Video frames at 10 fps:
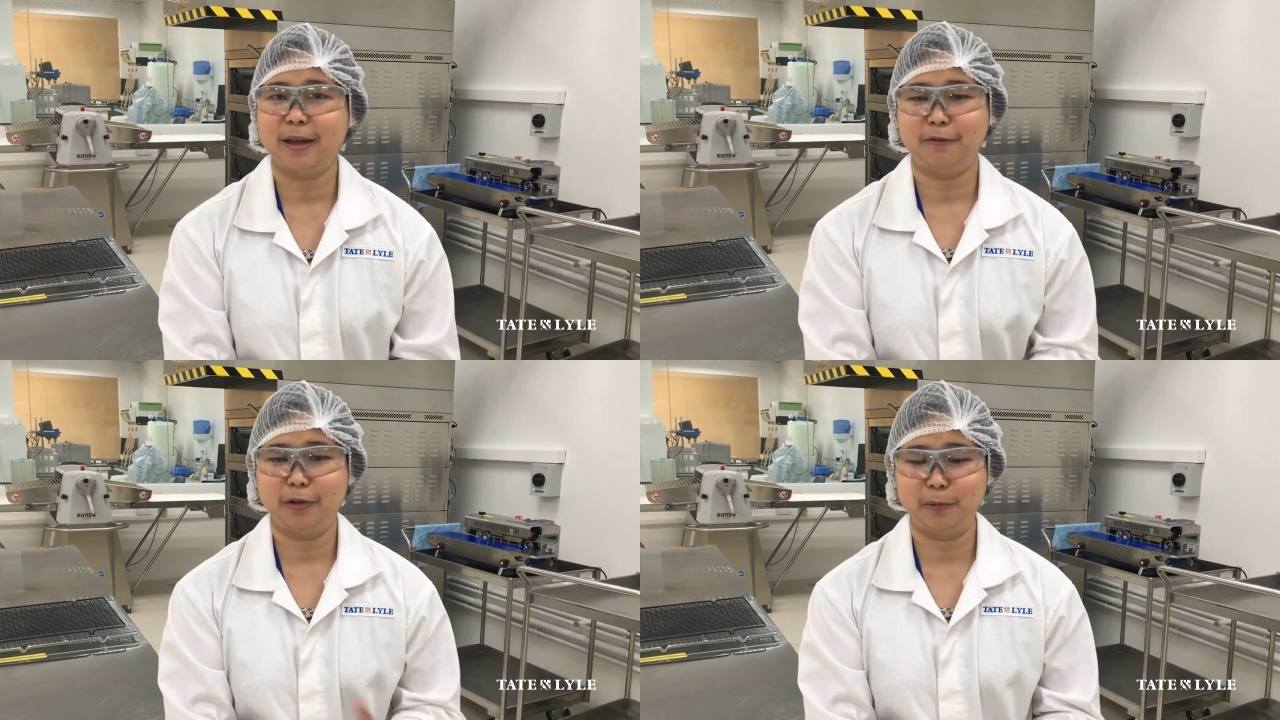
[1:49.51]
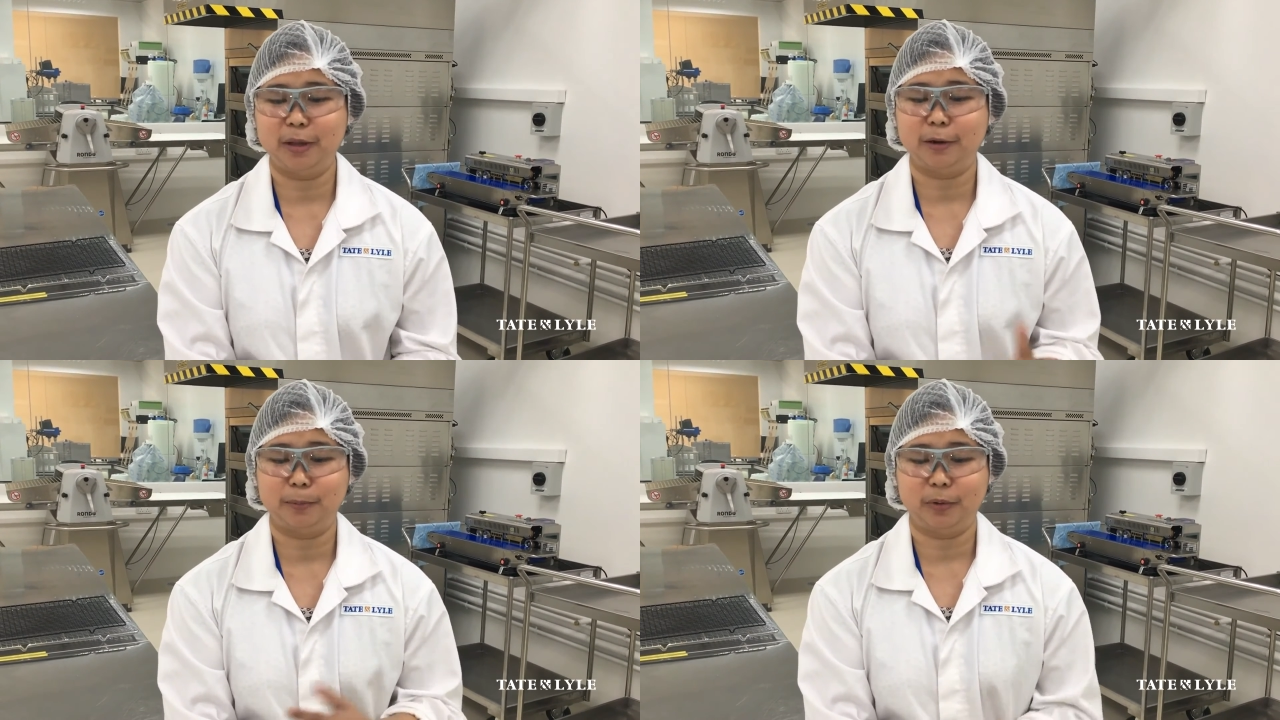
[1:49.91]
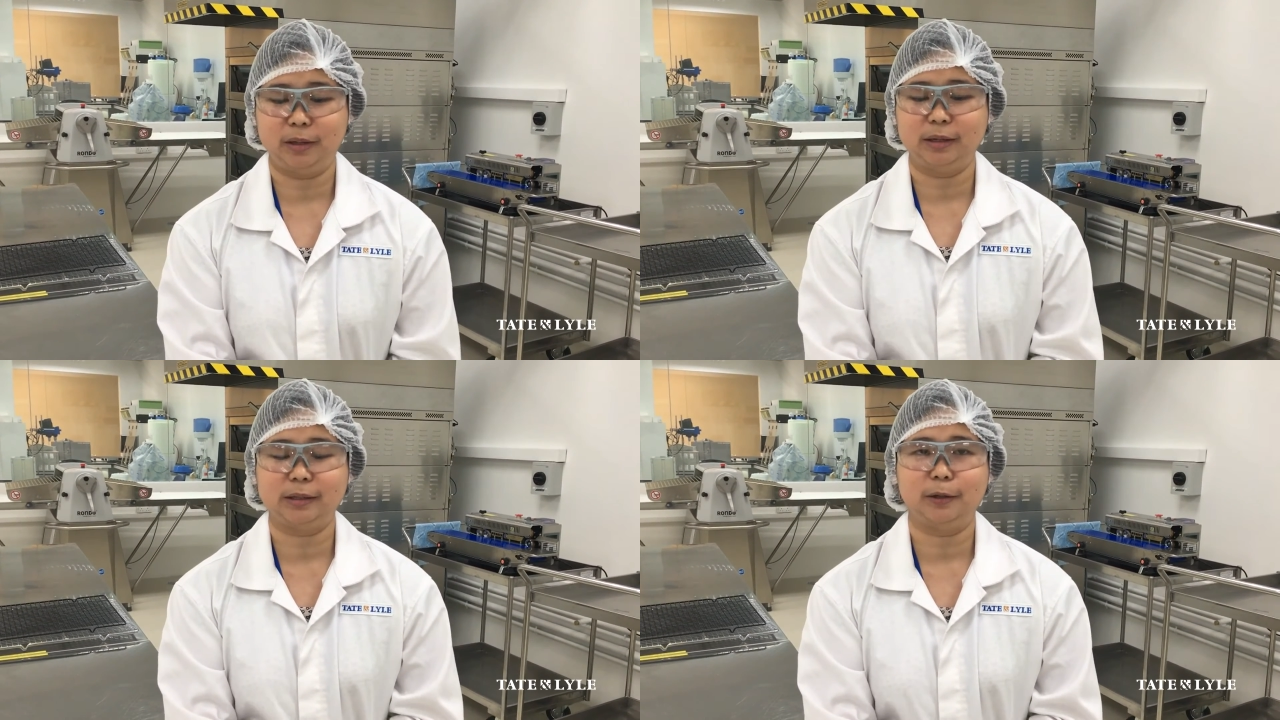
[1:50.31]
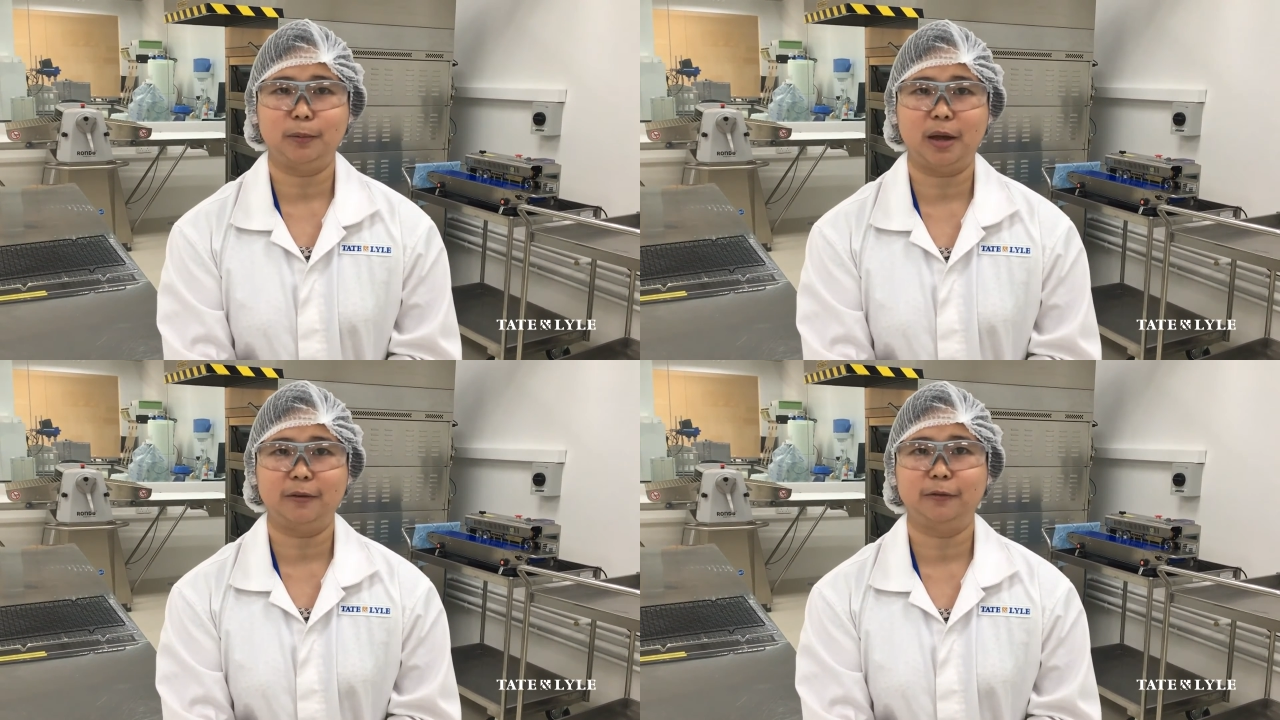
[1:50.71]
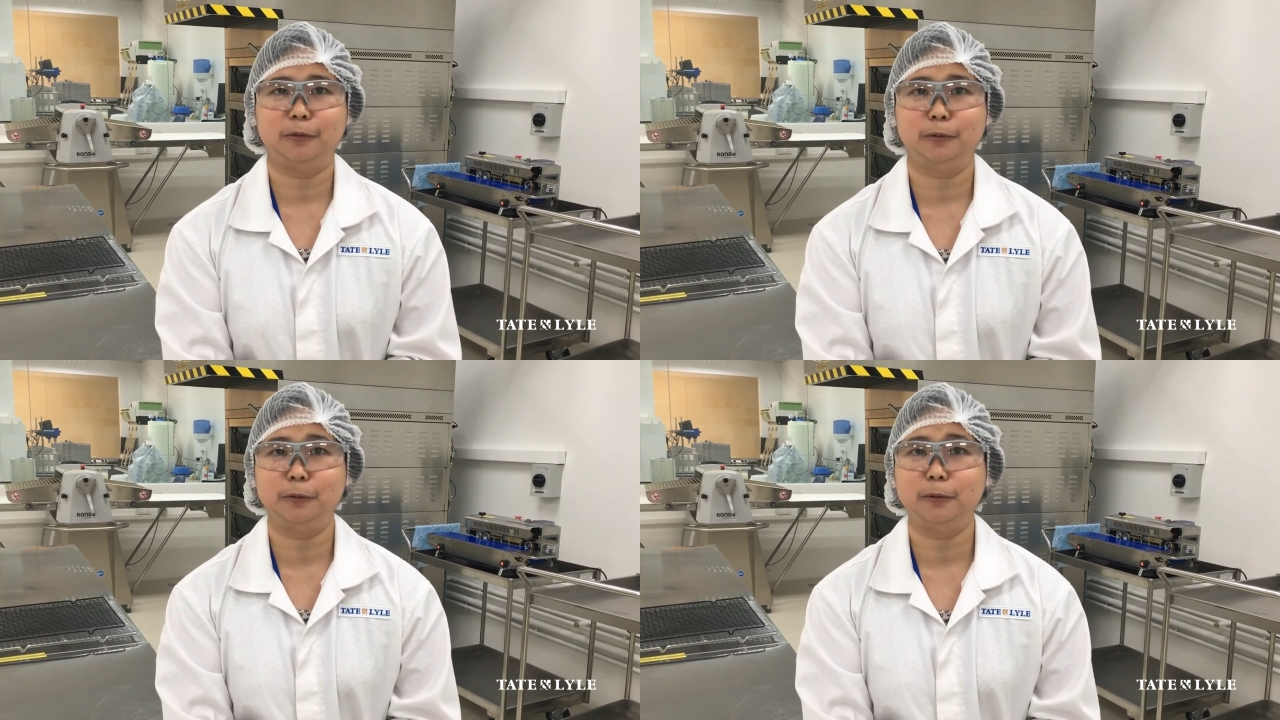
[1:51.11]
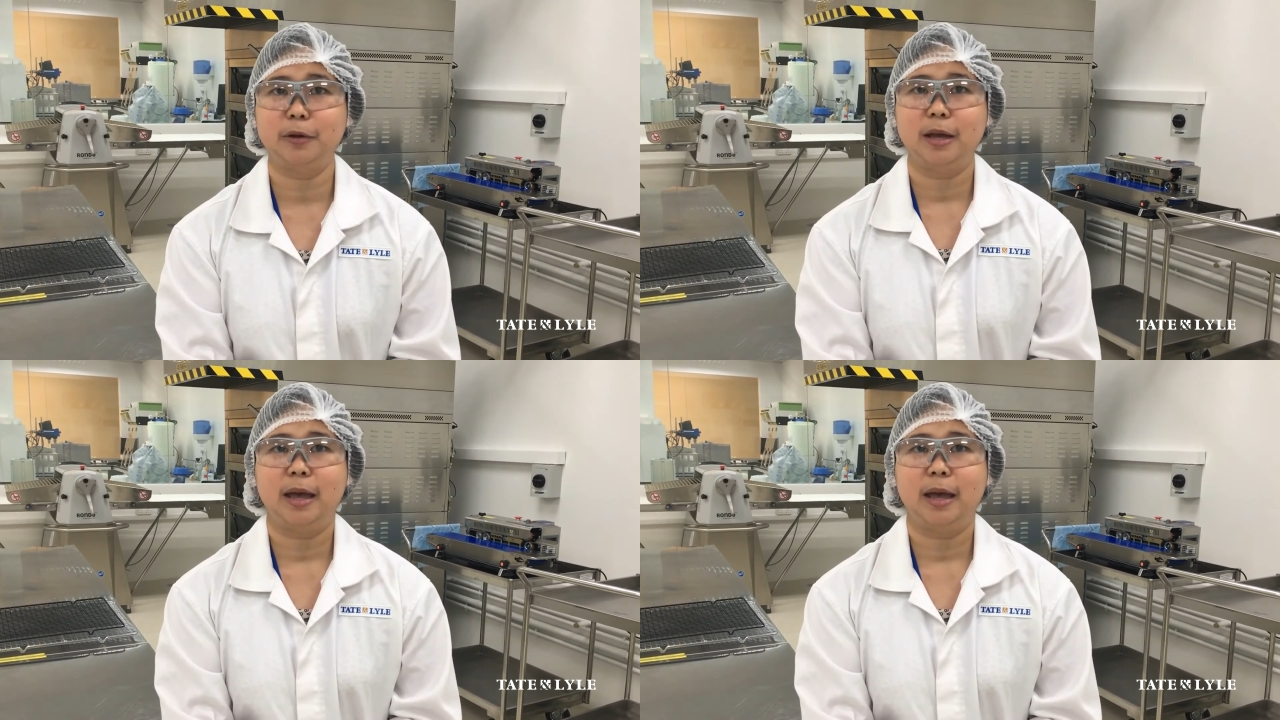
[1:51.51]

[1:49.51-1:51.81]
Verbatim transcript: evaluate our products that we have to do,